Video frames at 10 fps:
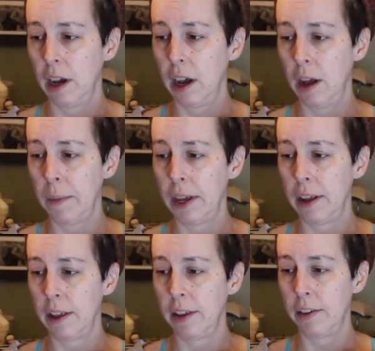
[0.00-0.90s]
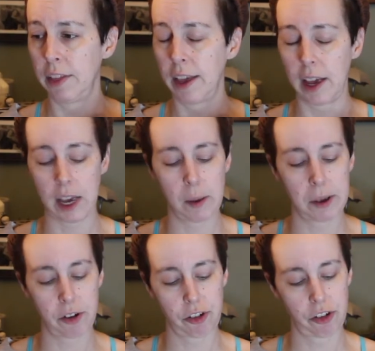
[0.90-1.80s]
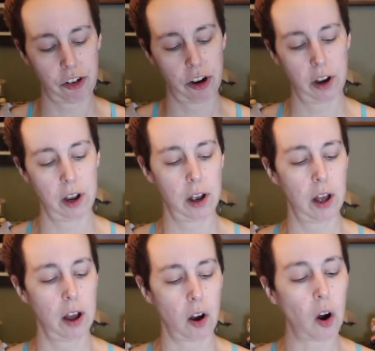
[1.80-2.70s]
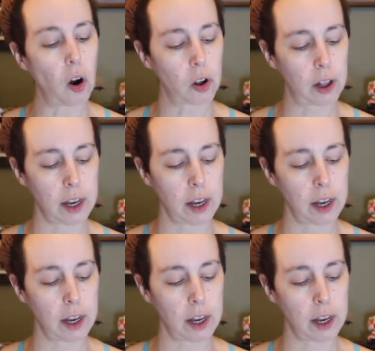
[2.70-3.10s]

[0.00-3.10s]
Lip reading: it is the Hamish All